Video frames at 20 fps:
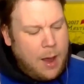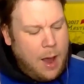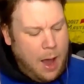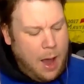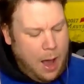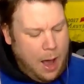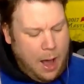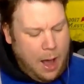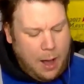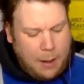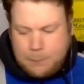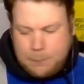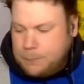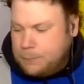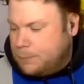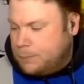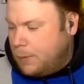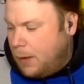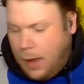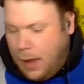
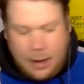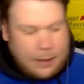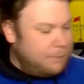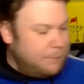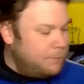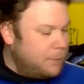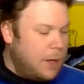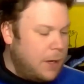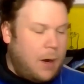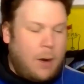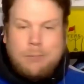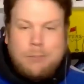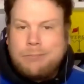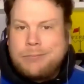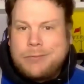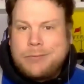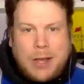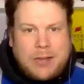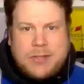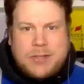Um, I, you know,
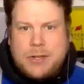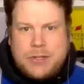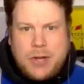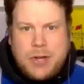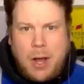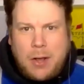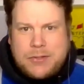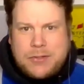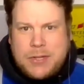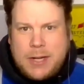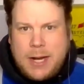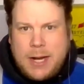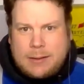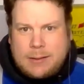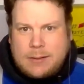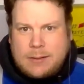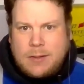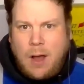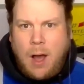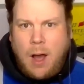Dustin Johnson at
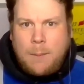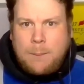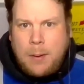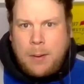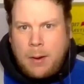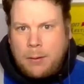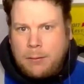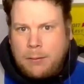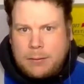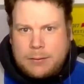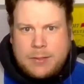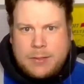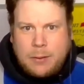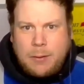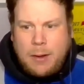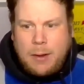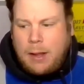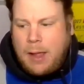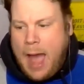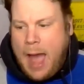the top, Her-
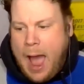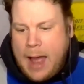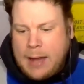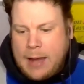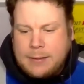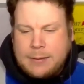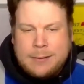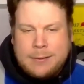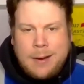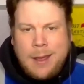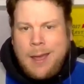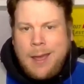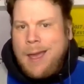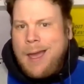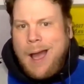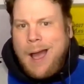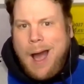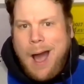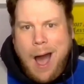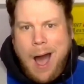Tyrrell Hatton,
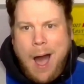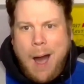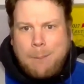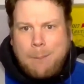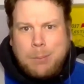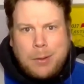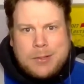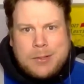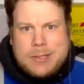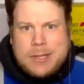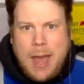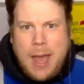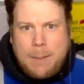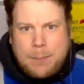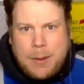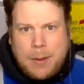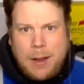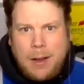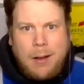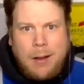uh, Brooks
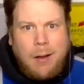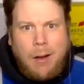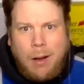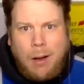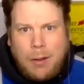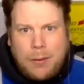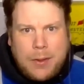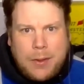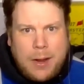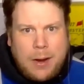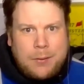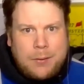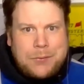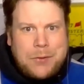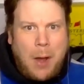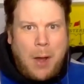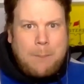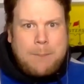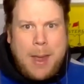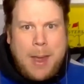Koepka, all there.
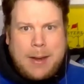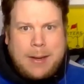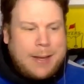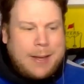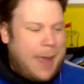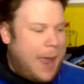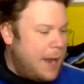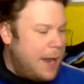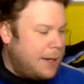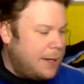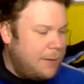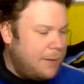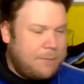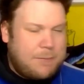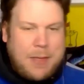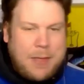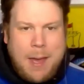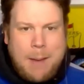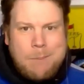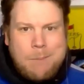Not betting any of
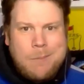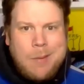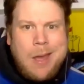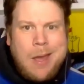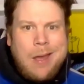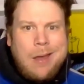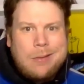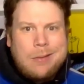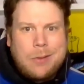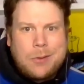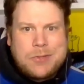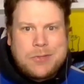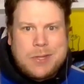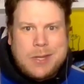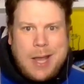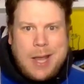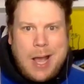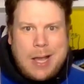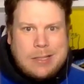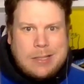them. Those are
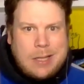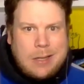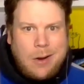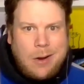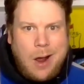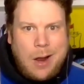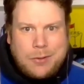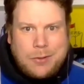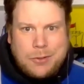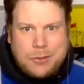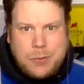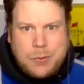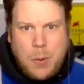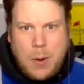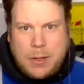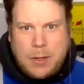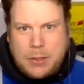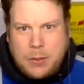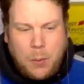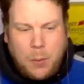the guys that are under twenty to